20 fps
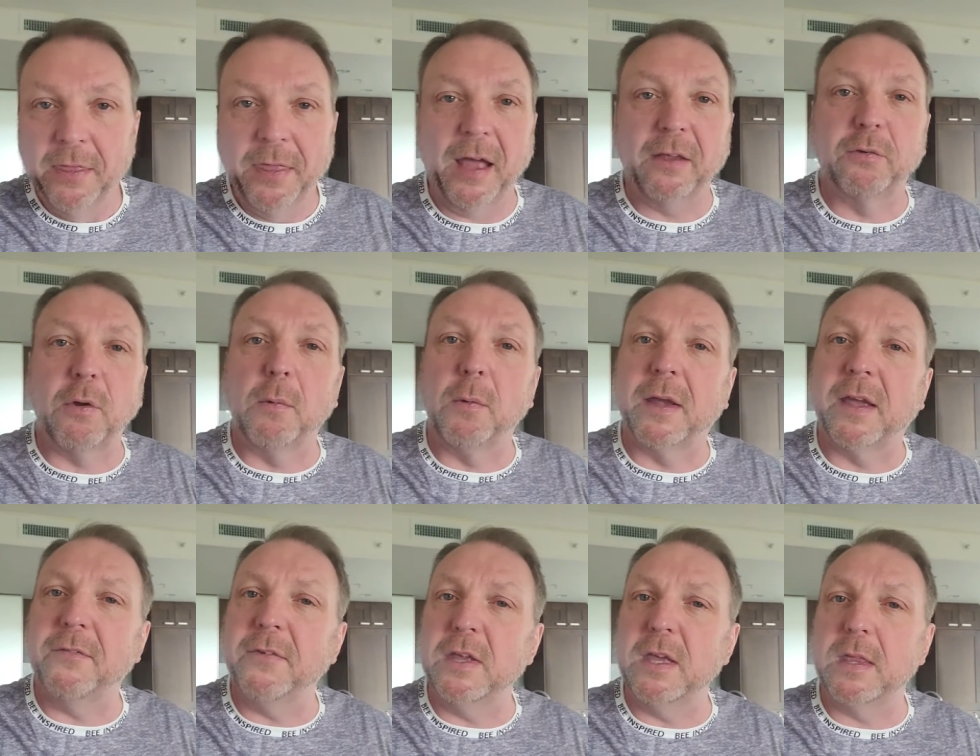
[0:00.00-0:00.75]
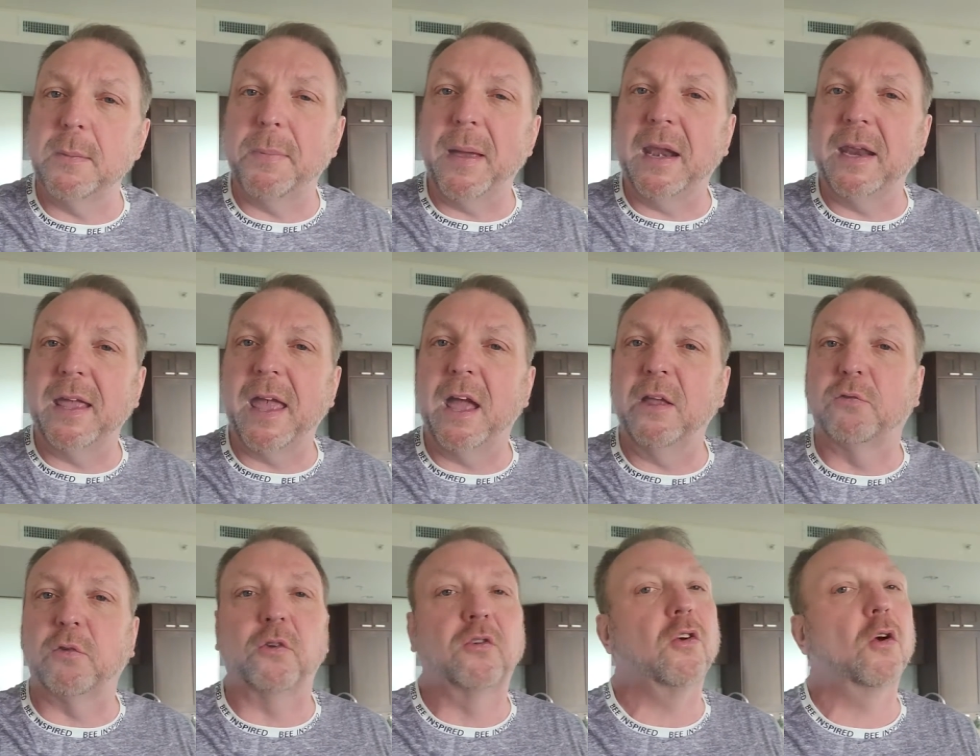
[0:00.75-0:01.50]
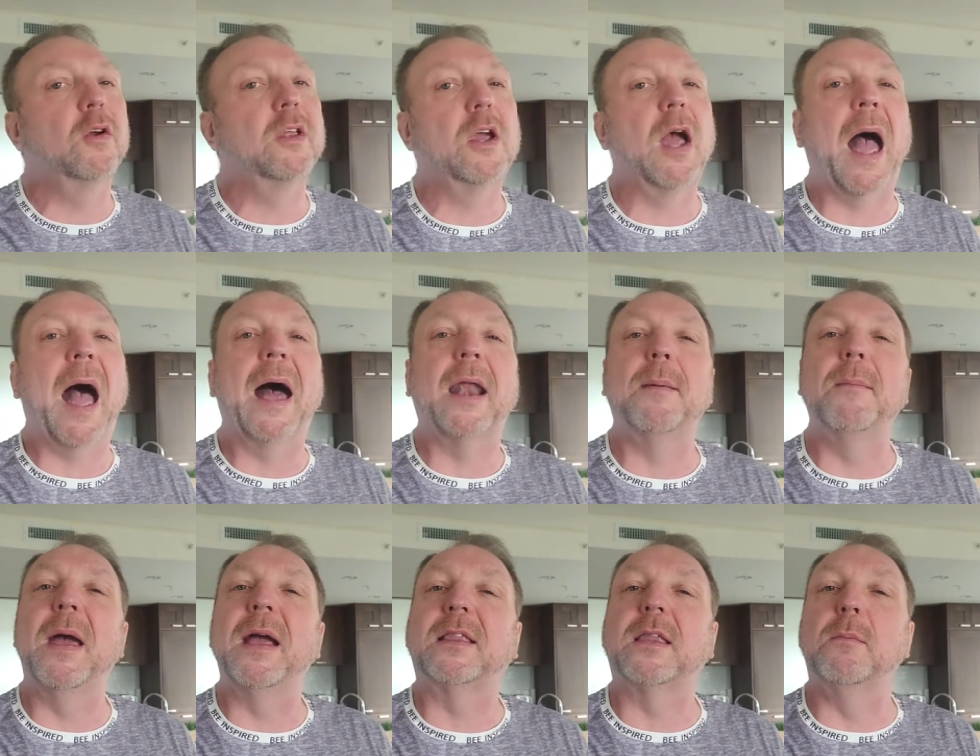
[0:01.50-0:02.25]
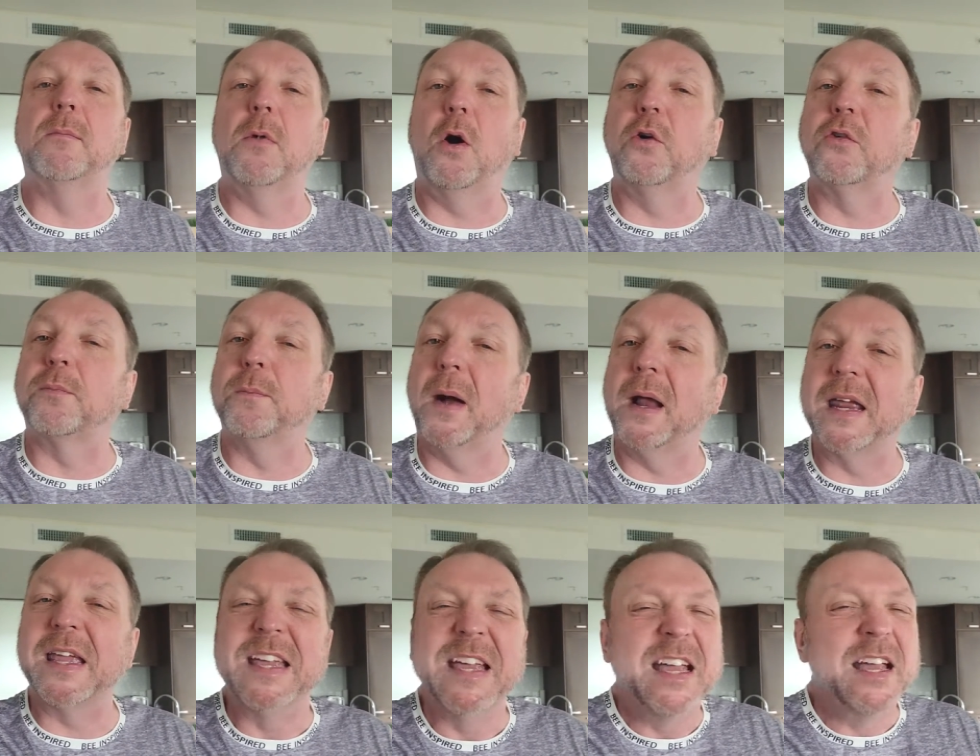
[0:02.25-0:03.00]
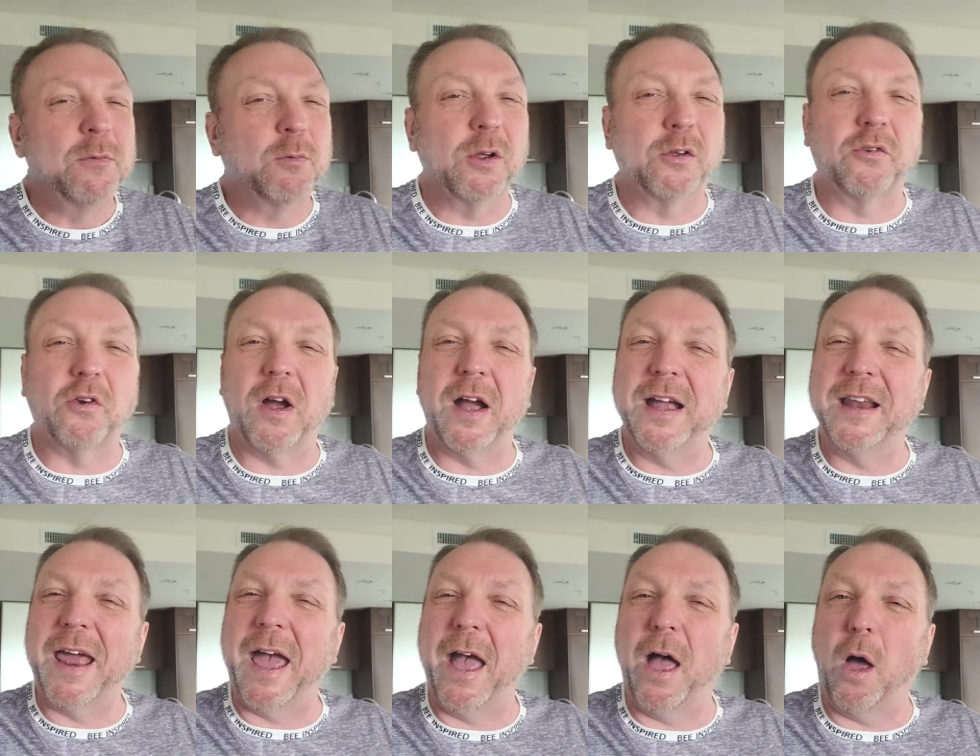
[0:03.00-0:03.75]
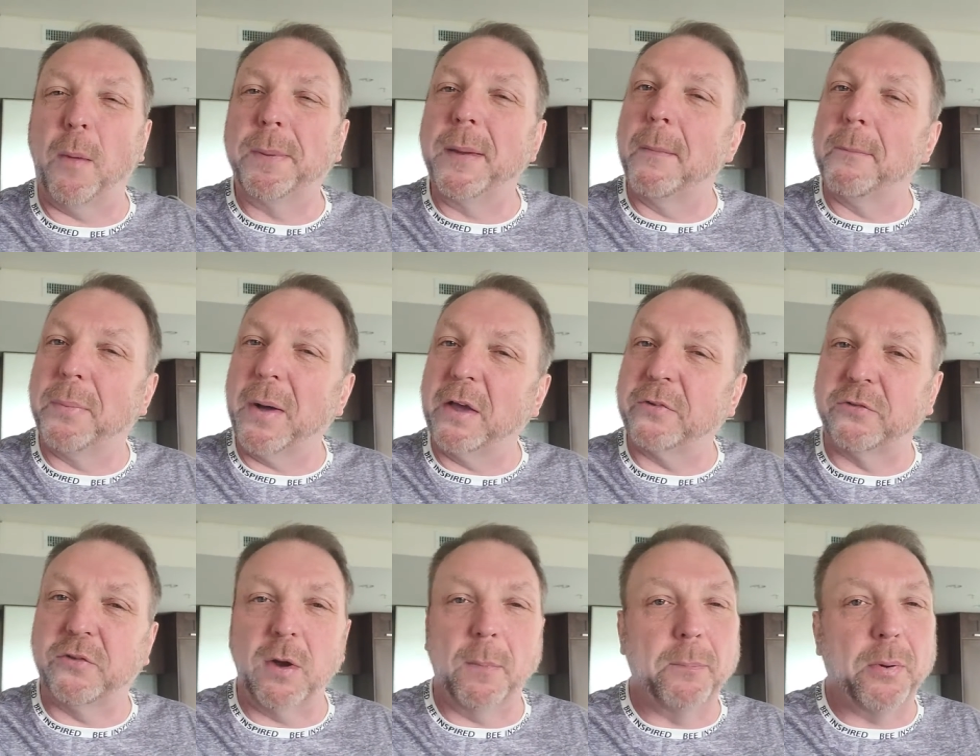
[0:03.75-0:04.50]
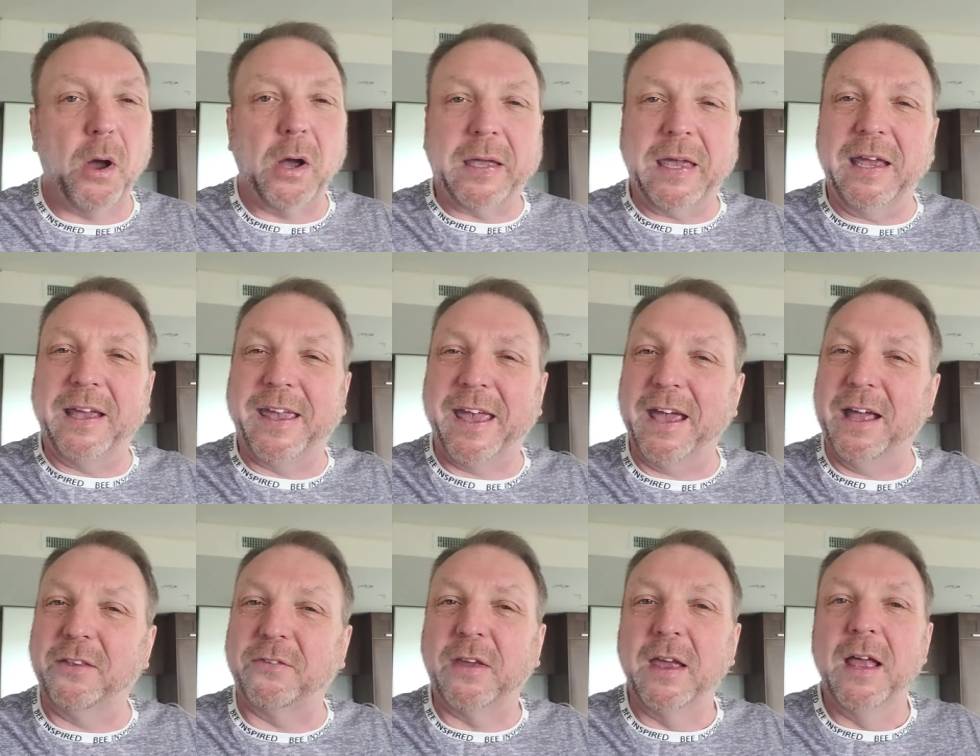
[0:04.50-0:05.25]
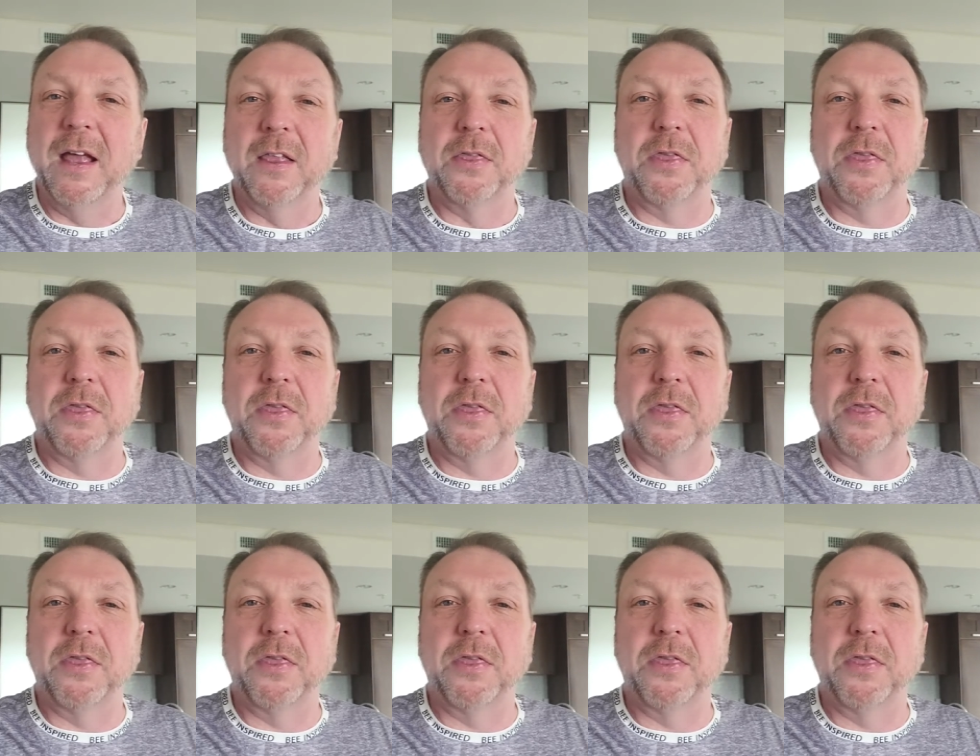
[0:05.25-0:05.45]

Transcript: That's why we're giving you the betting edge. We're showing you how to make the most money. We're trying to help you bust your bookie, kids.